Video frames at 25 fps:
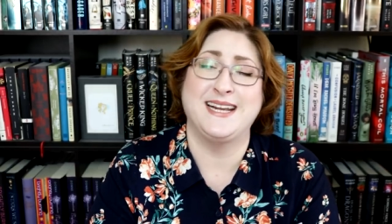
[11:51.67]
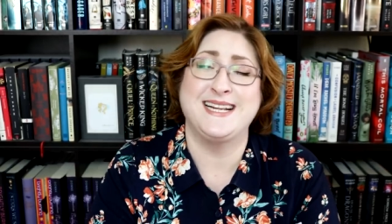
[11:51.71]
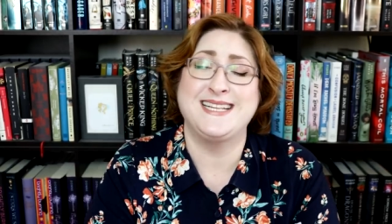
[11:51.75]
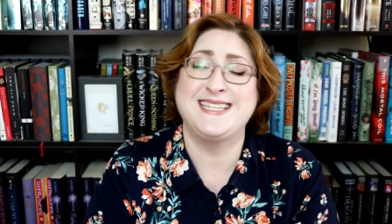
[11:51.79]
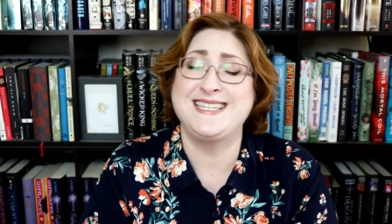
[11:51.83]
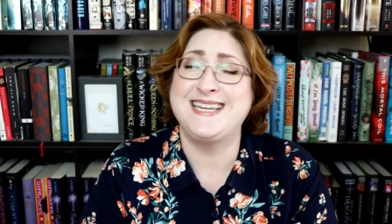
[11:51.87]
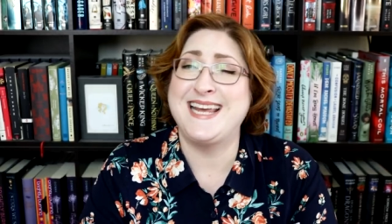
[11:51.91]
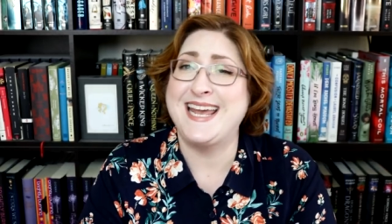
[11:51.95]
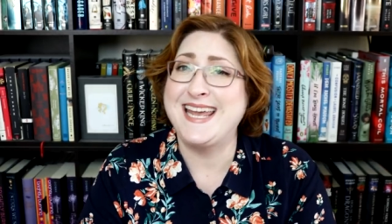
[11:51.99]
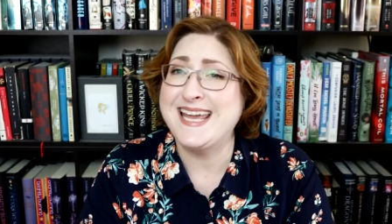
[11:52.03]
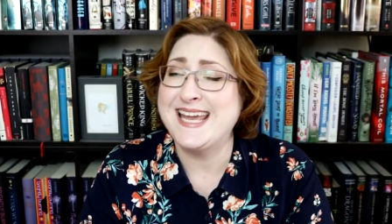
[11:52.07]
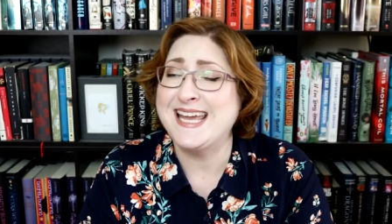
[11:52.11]
It's
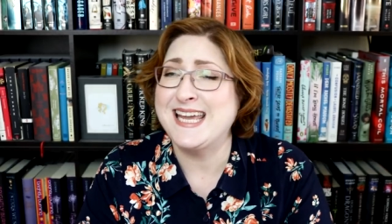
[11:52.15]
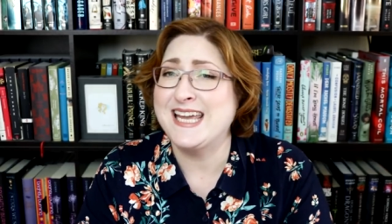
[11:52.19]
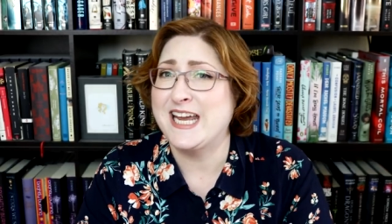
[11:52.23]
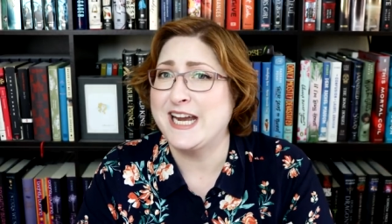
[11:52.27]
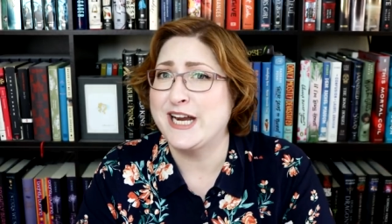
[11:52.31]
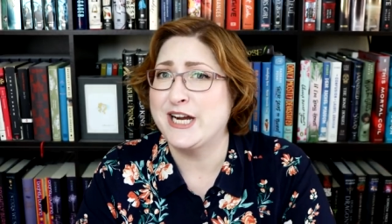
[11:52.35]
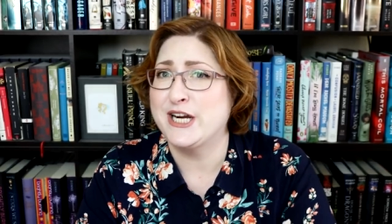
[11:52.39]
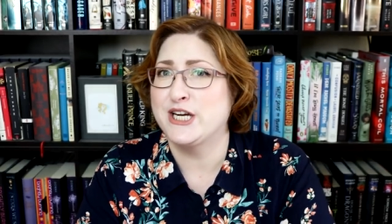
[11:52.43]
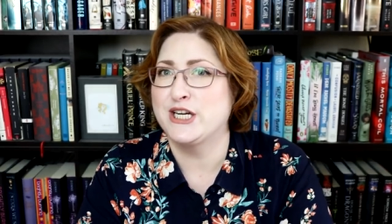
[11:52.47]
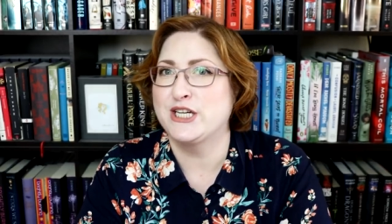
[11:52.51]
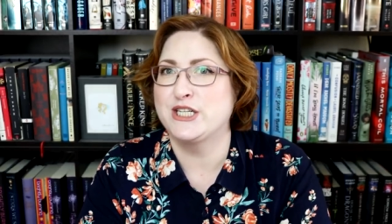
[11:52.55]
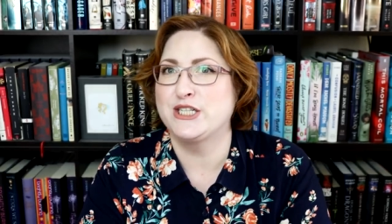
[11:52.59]
taking
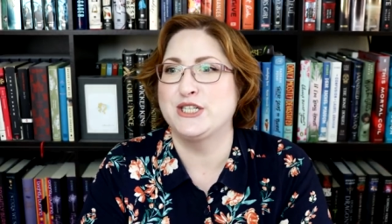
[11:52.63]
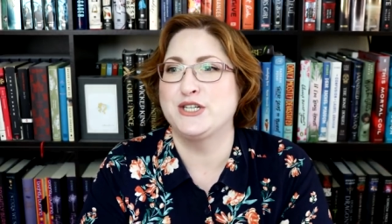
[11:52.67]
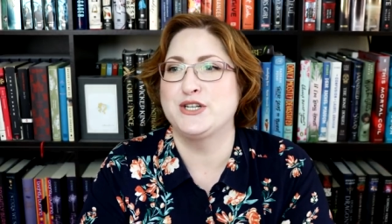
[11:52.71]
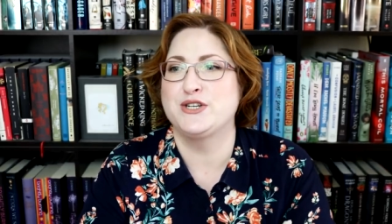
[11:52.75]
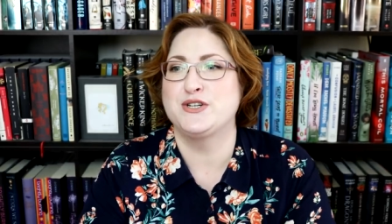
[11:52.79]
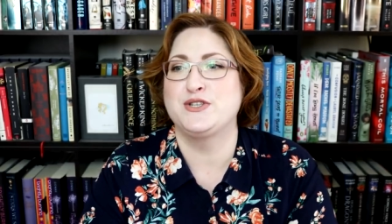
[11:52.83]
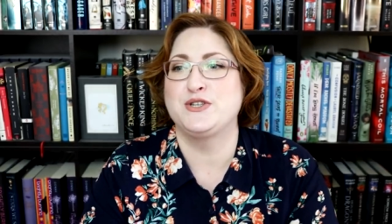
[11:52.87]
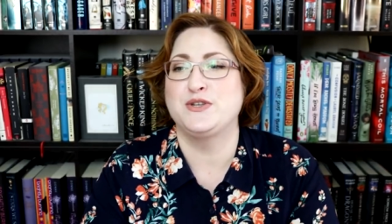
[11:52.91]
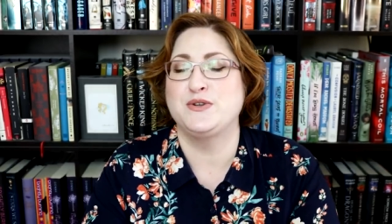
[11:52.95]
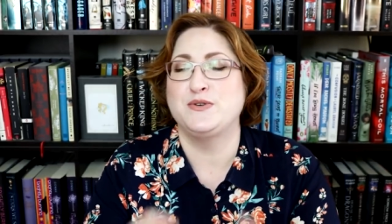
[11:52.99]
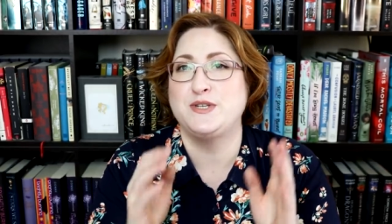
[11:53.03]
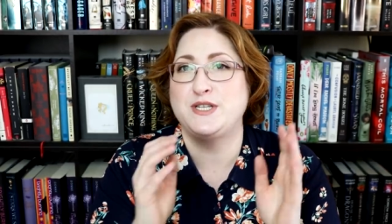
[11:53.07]

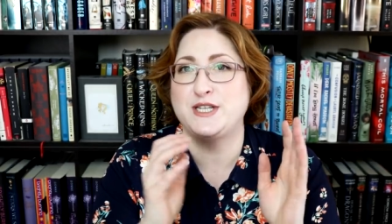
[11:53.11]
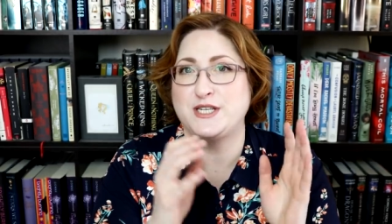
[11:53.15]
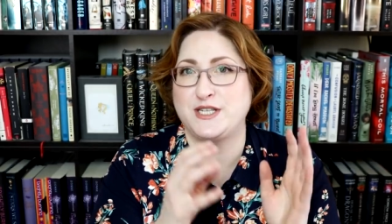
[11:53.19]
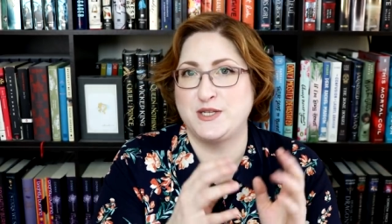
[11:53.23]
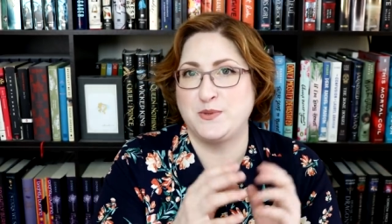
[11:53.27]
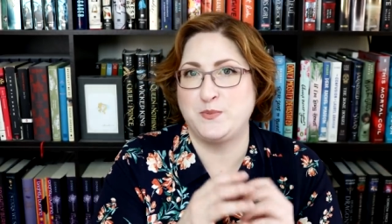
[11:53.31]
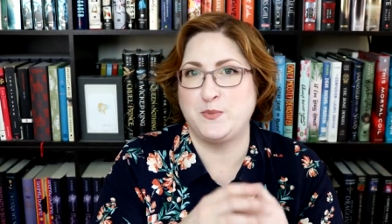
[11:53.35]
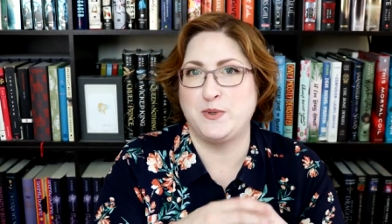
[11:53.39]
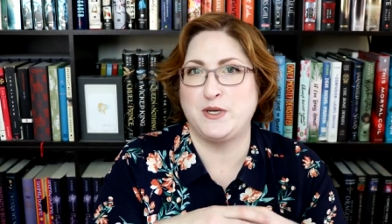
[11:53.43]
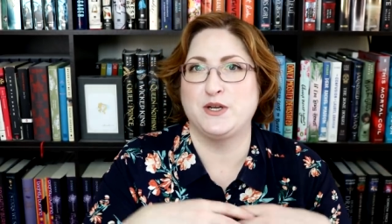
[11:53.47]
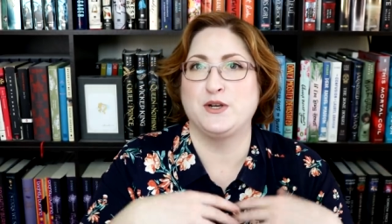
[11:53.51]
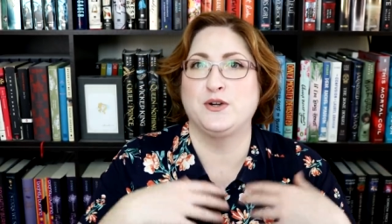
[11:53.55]
characters who
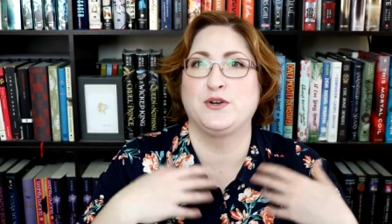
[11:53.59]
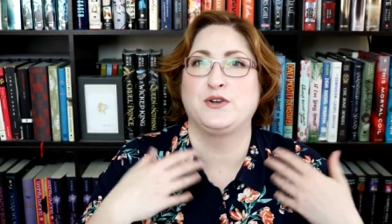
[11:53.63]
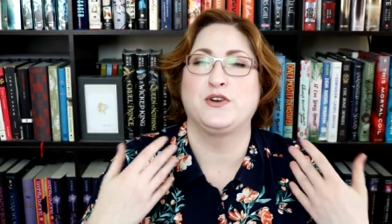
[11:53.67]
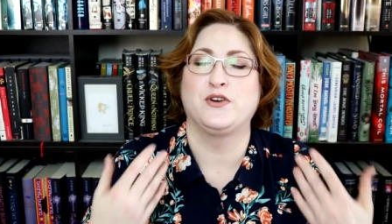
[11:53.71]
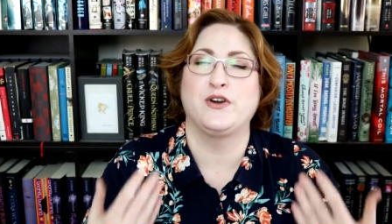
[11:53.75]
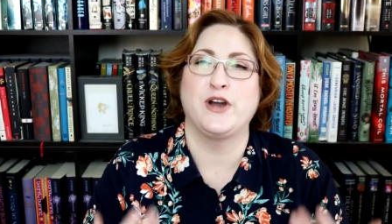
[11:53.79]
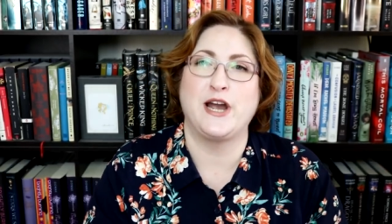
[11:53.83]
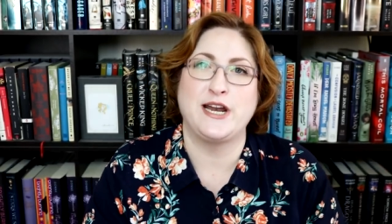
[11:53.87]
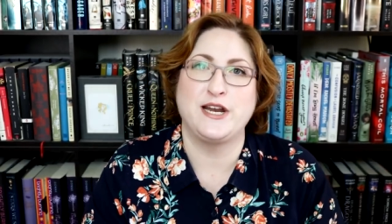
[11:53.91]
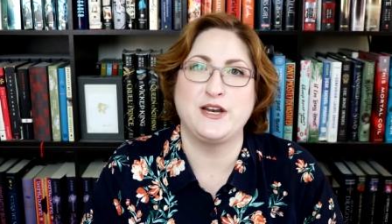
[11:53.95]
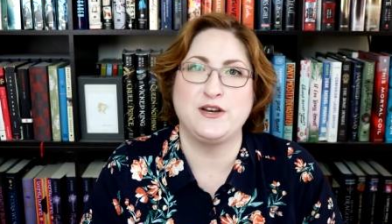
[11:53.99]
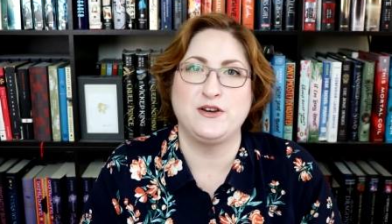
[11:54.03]
disappeared,
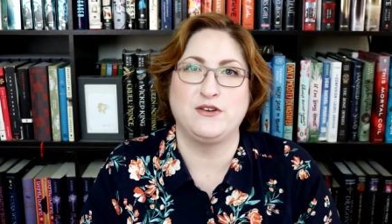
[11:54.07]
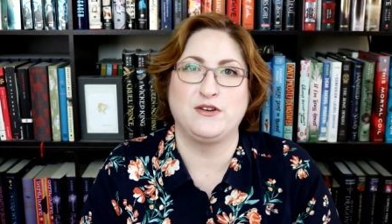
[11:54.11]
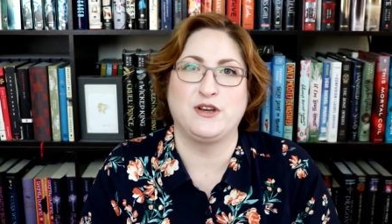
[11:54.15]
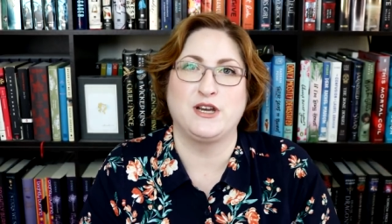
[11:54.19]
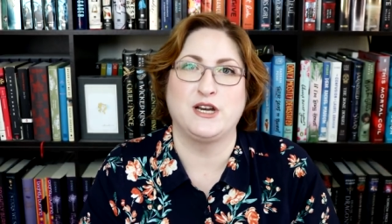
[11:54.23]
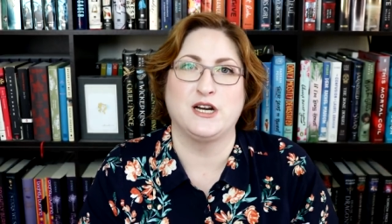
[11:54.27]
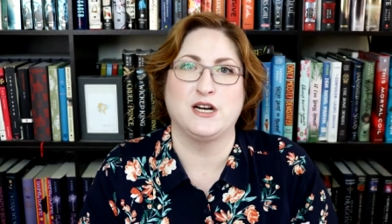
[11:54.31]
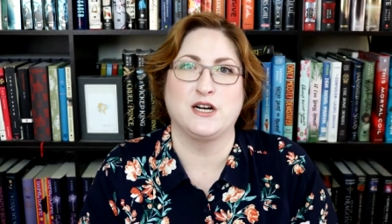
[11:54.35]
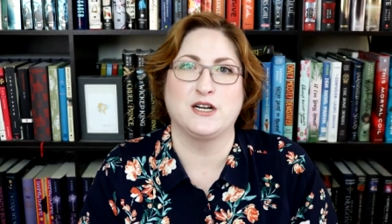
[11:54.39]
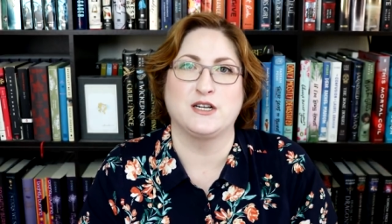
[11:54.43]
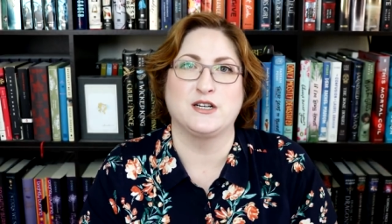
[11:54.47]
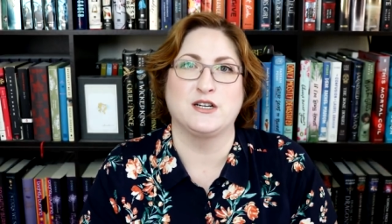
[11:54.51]
creating new
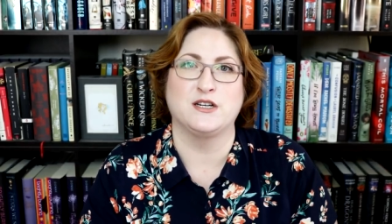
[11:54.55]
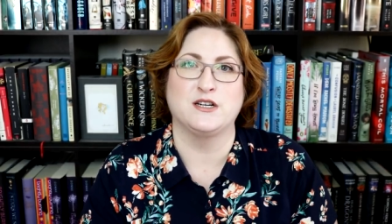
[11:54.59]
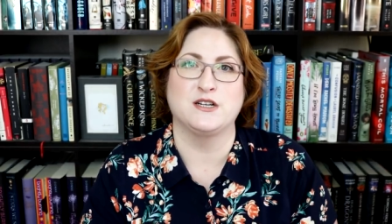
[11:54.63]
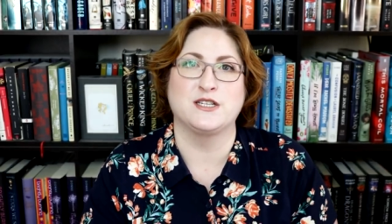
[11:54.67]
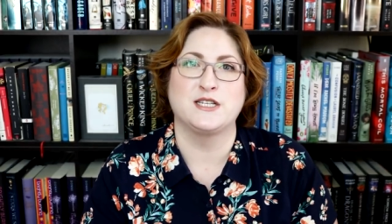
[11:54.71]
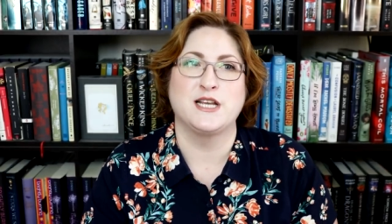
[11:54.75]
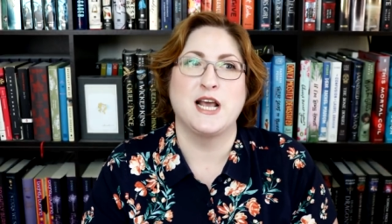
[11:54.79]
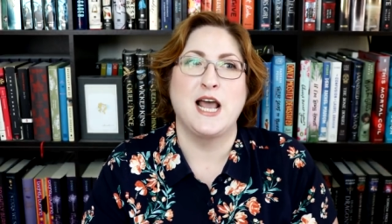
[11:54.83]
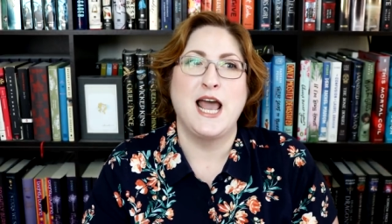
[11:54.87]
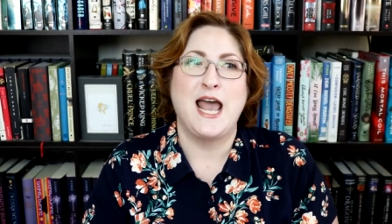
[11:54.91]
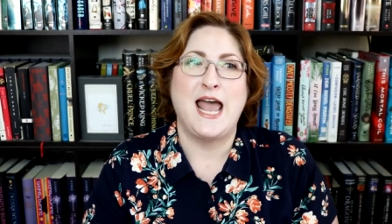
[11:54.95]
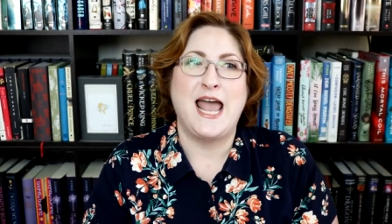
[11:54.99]
characters,